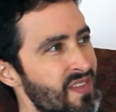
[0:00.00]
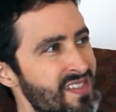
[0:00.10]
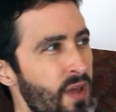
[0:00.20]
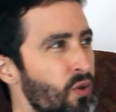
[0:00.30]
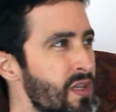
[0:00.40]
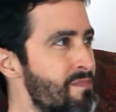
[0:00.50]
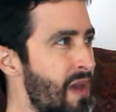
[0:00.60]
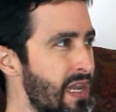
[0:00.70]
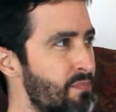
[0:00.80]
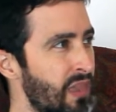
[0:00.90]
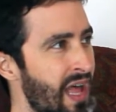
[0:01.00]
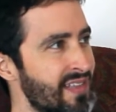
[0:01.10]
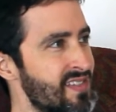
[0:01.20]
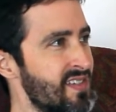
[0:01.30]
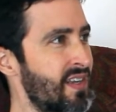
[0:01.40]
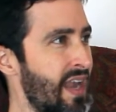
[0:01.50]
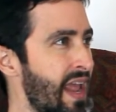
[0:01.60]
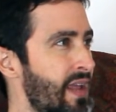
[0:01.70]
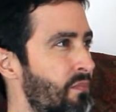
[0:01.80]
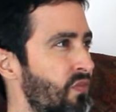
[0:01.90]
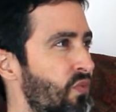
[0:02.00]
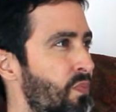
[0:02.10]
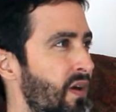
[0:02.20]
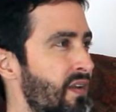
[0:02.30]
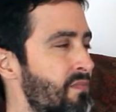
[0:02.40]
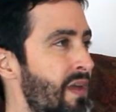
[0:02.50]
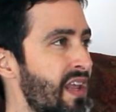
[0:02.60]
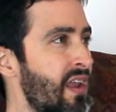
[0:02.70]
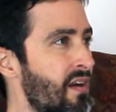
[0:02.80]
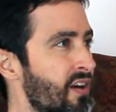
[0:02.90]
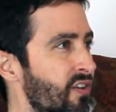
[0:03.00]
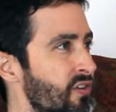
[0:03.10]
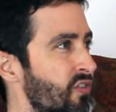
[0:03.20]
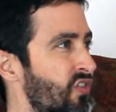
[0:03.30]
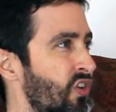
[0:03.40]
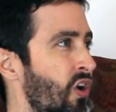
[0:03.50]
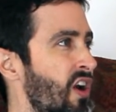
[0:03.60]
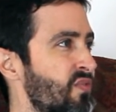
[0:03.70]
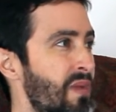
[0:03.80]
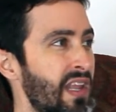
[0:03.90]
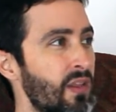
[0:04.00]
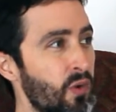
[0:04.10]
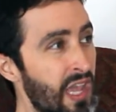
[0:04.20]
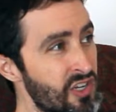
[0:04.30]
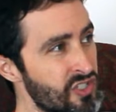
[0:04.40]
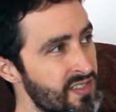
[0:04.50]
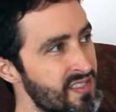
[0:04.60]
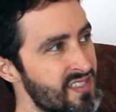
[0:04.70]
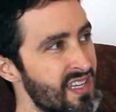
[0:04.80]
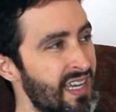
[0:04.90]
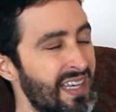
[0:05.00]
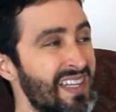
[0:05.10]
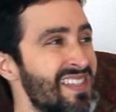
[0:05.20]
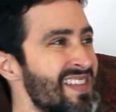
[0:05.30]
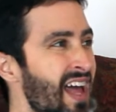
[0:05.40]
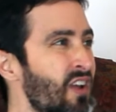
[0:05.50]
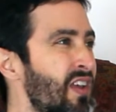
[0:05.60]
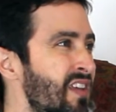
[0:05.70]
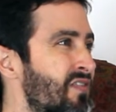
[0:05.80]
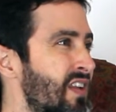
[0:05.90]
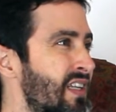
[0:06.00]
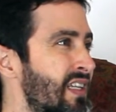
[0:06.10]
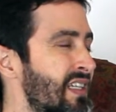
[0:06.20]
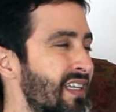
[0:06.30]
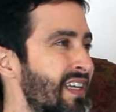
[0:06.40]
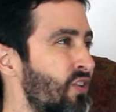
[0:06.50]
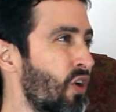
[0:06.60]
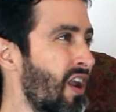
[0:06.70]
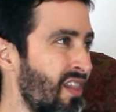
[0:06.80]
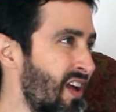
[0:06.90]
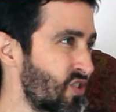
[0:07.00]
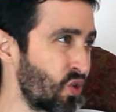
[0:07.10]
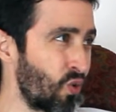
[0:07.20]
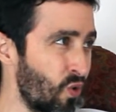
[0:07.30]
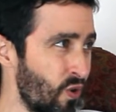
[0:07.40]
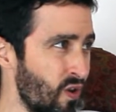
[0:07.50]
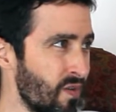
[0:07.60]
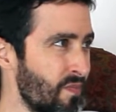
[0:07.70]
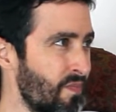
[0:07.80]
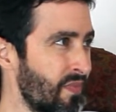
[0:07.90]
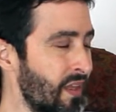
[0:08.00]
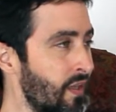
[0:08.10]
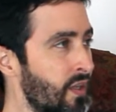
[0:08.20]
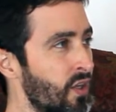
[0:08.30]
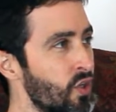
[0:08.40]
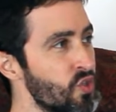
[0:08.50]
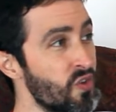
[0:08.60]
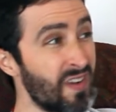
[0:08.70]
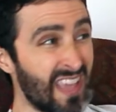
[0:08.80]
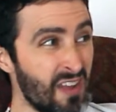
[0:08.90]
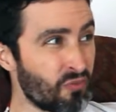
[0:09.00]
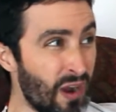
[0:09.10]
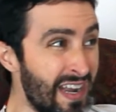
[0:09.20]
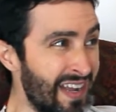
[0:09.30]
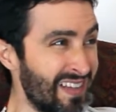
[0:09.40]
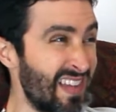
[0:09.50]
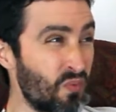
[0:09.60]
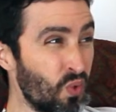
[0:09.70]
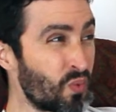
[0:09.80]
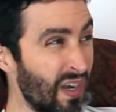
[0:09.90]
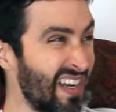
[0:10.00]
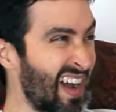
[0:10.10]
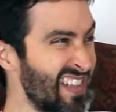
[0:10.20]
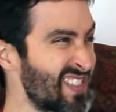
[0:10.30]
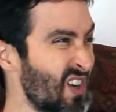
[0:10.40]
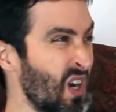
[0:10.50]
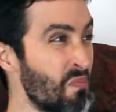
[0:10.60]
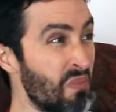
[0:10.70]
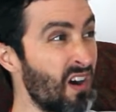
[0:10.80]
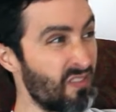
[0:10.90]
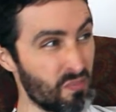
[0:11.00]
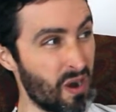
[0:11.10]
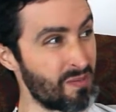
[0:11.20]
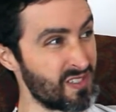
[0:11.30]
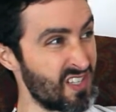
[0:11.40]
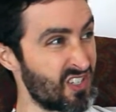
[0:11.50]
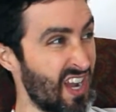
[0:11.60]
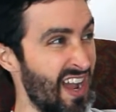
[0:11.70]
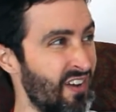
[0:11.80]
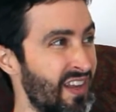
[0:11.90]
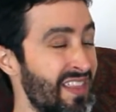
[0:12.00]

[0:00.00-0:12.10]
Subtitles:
it's not only many plots and names, but many characters across many locations, and it's not even in chronological order. So if I gave ratings, I would rate Stalk above The Promise of the Child, and